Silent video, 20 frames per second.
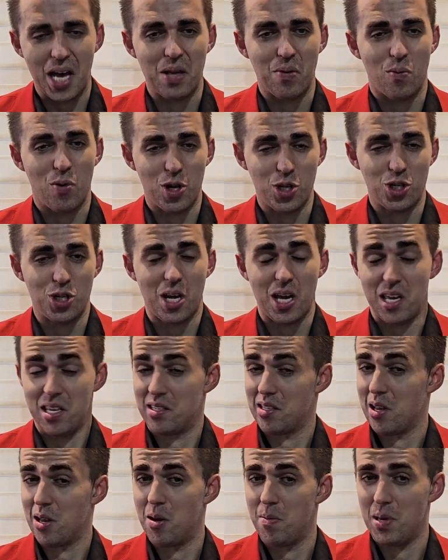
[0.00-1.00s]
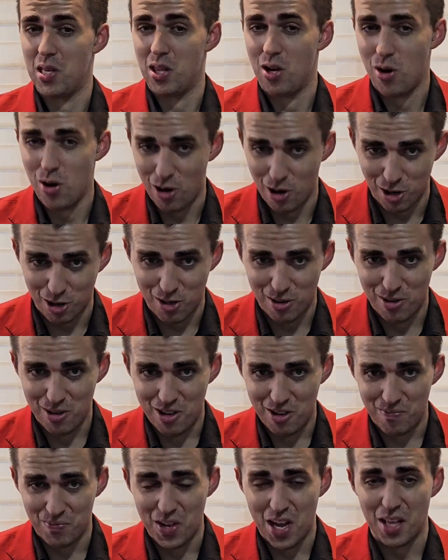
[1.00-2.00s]
which is going to be the hook.
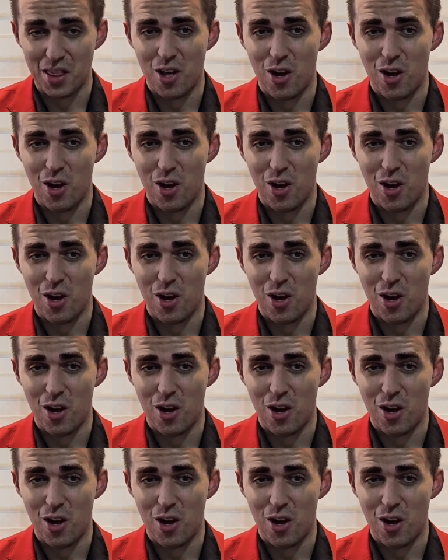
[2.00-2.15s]
Now,